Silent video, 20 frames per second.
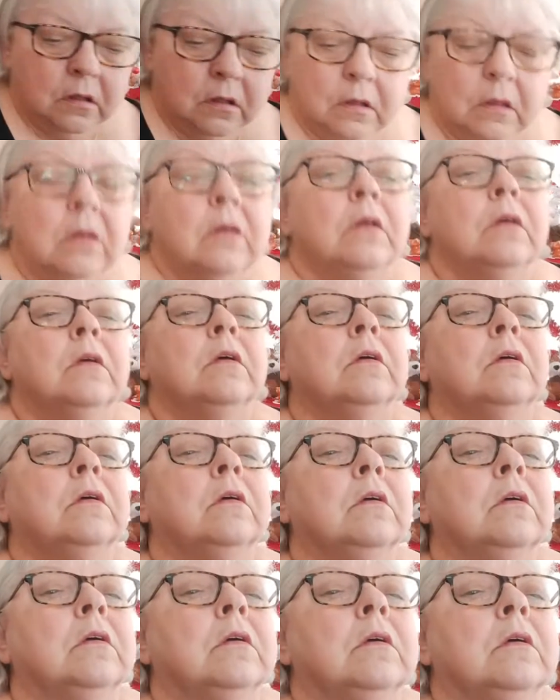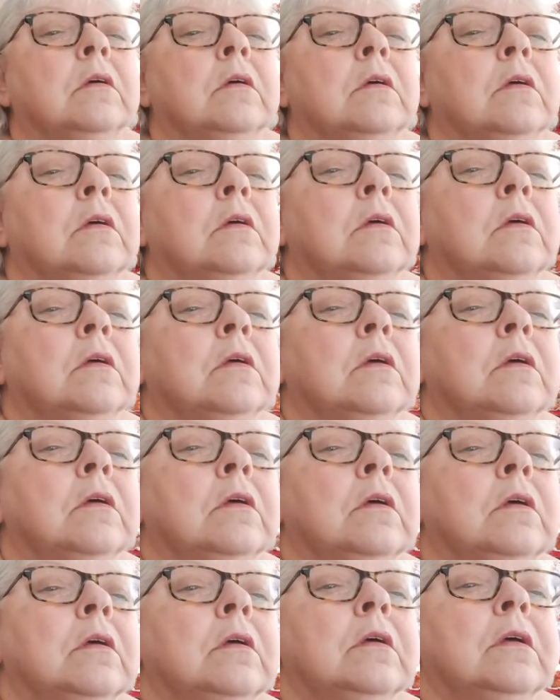Hello, Gina.
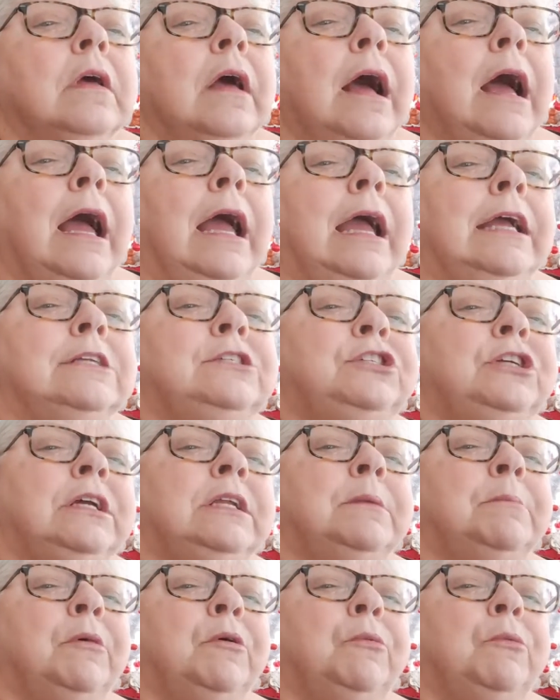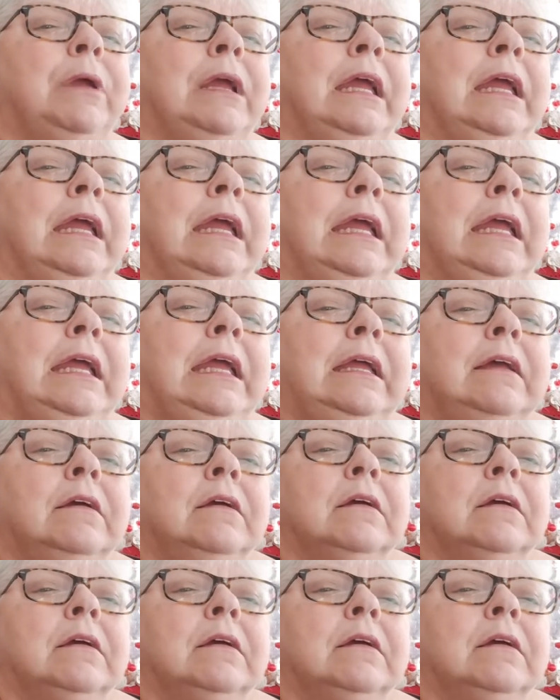Hi, Gina Marie.